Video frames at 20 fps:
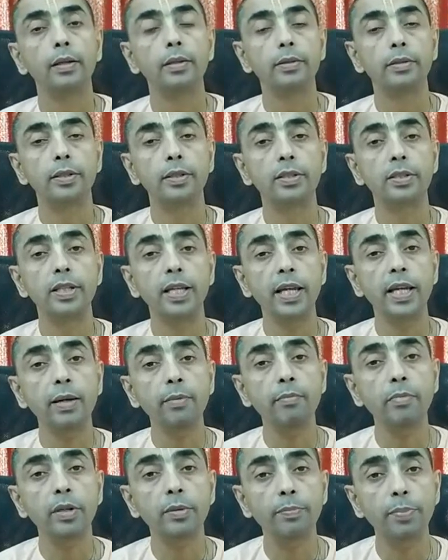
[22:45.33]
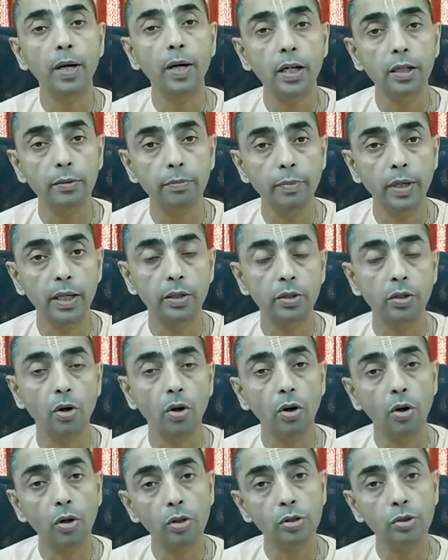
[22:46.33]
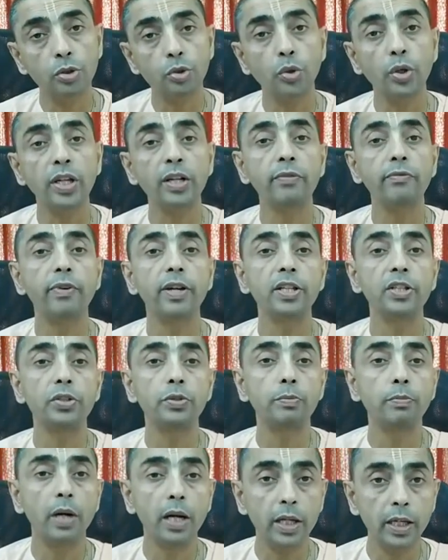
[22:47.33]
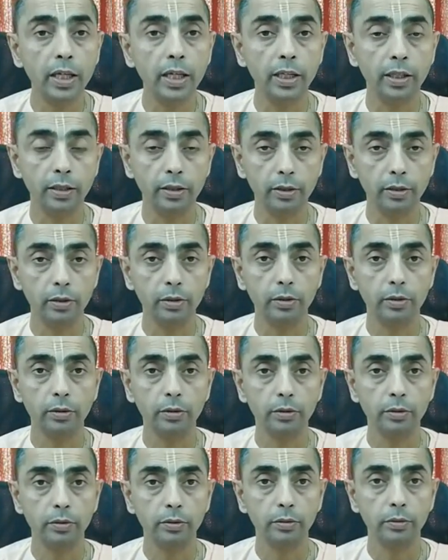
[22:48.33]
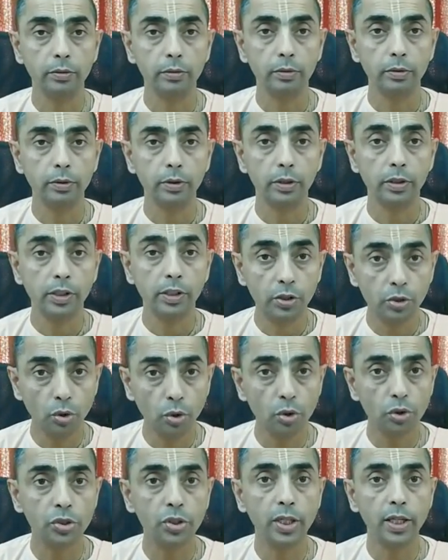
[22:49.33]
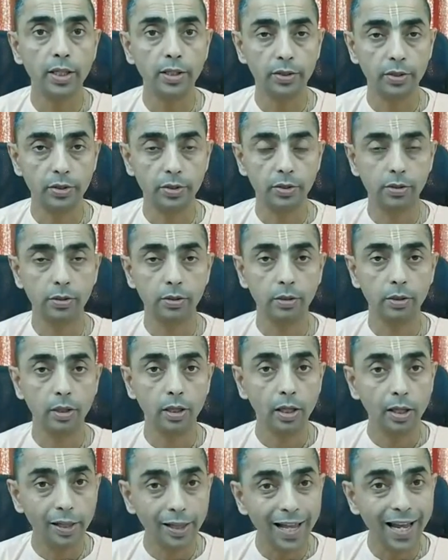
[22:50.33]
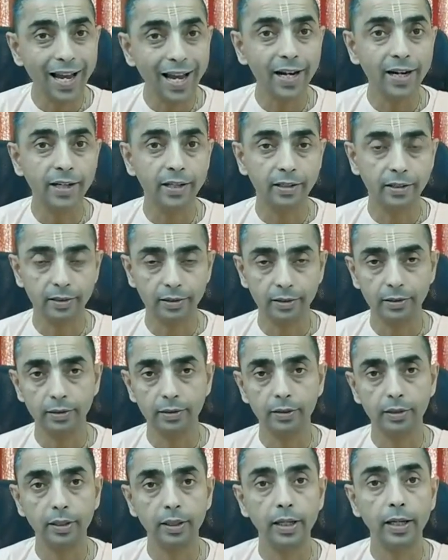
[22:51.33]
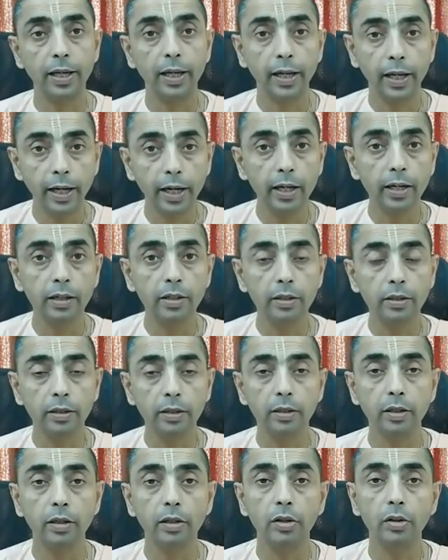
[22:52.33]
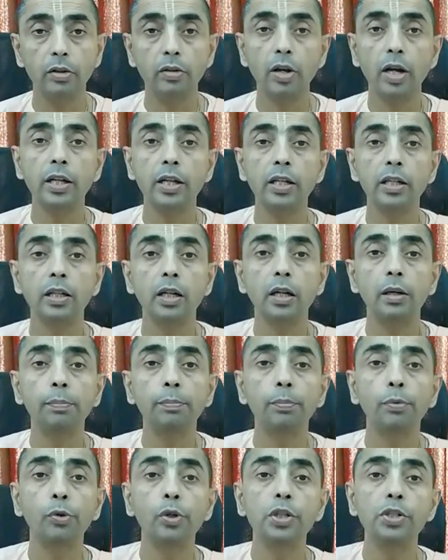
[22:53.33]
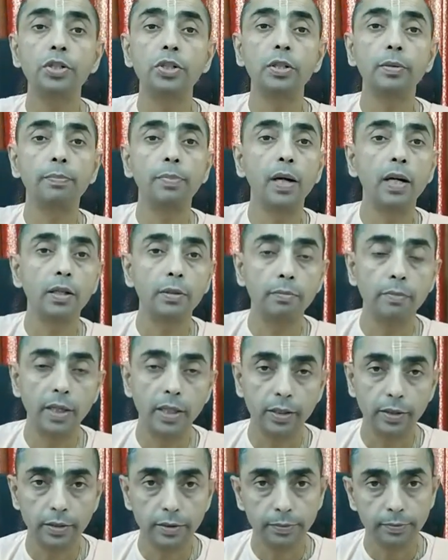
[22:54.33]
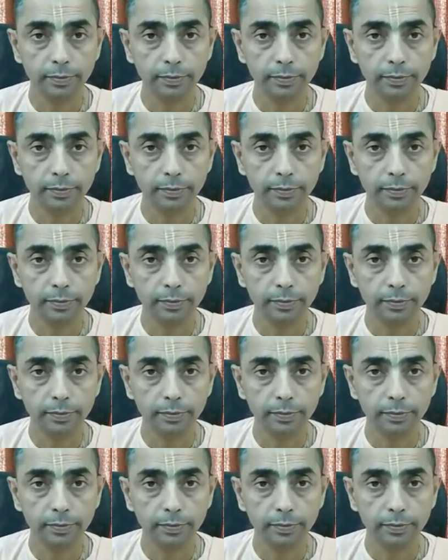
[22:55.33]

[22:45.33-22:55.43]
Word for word: the same department also invests money, resources, land in running a police department,